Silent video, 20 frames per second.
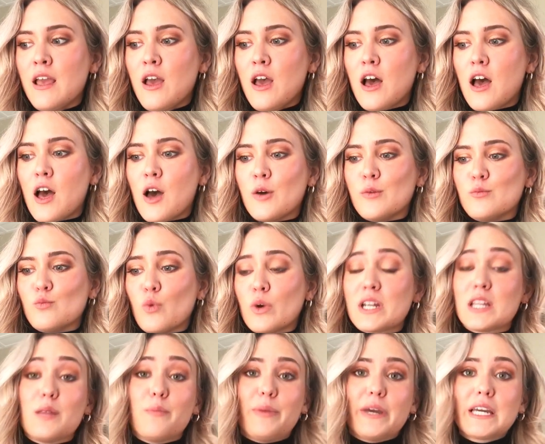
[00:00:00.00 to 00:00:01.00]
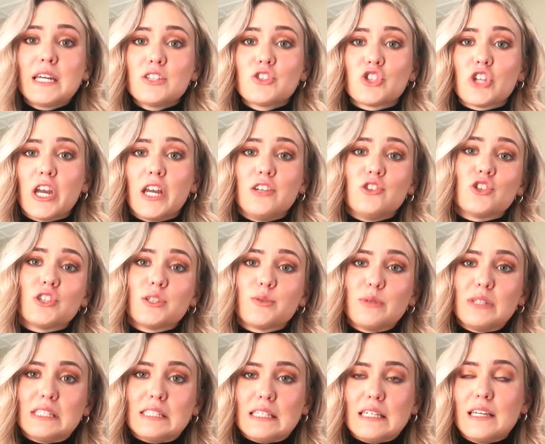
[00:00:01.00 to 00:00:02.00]
One of the biggest changes
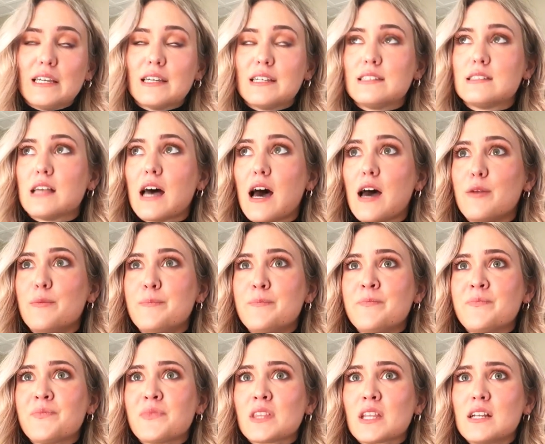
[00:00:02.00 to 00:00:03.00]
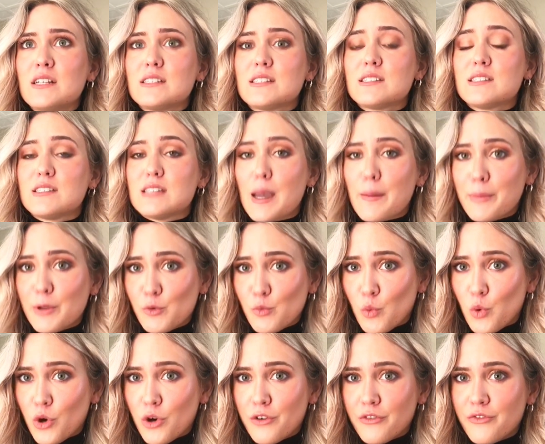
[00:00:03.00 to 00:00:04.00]
we see is that
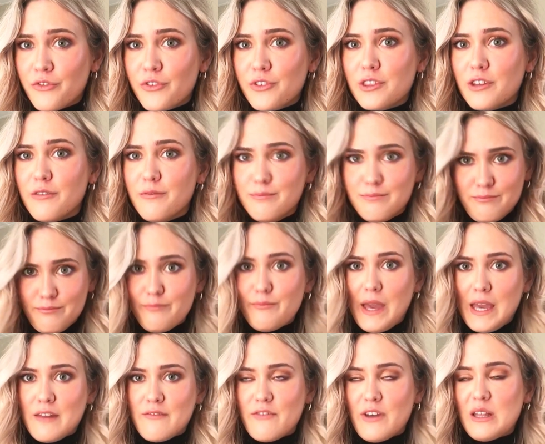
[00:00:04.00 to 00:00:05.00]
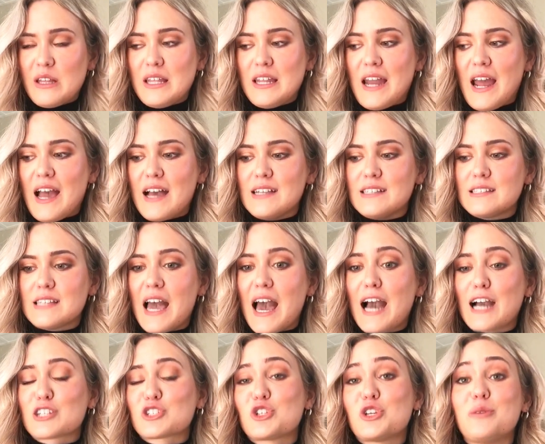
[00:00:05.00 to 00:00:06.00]
Steppenwolf, the main villain, has
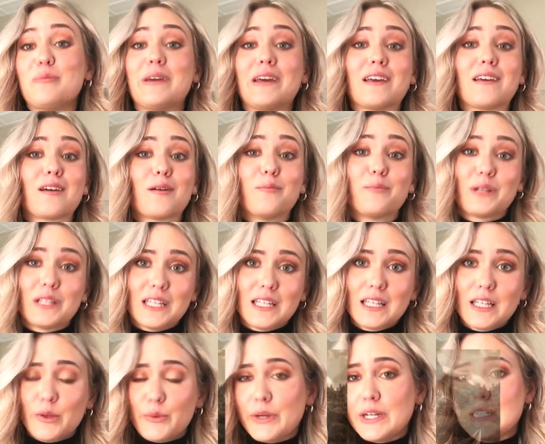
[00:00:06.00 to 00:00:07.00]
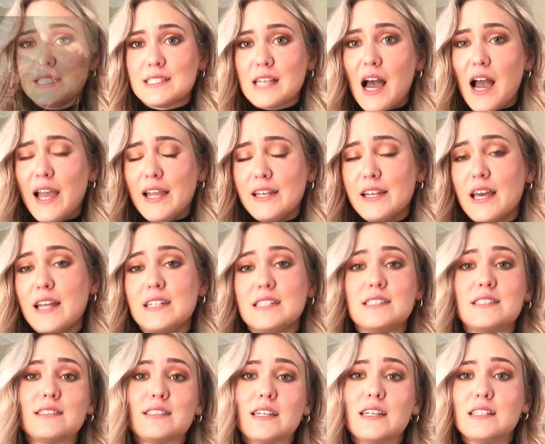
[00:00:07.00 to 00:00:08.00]
actually been completely redesigned and his
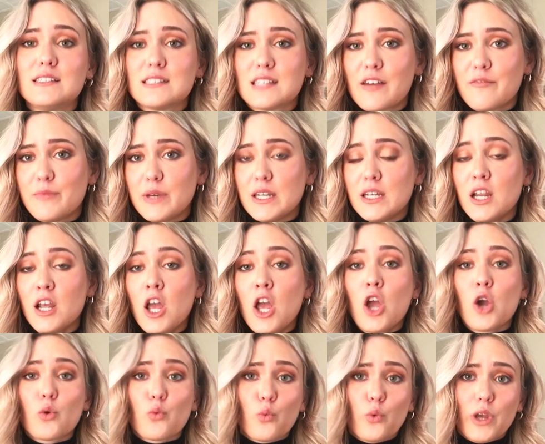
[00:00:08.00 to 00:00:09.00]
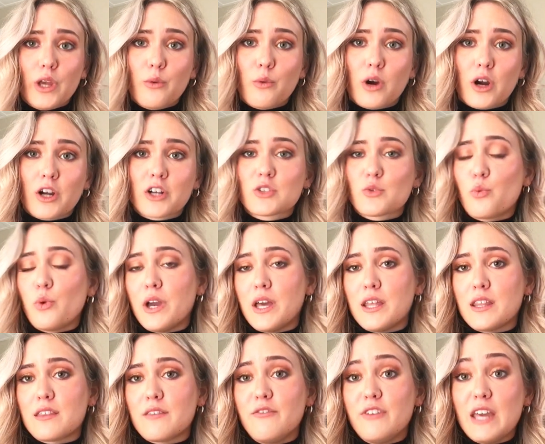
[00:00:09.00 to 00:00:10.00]
scenes have been reworked
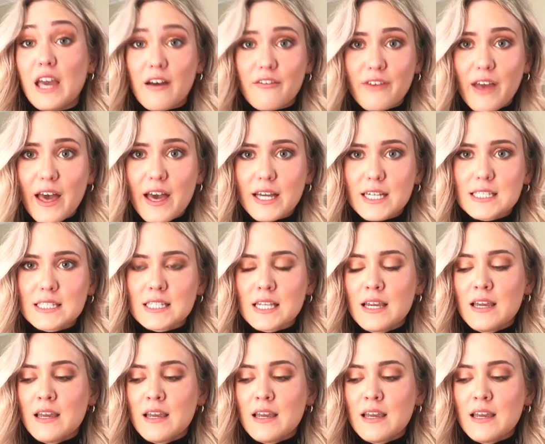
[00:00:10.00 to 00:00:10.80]
with VFX.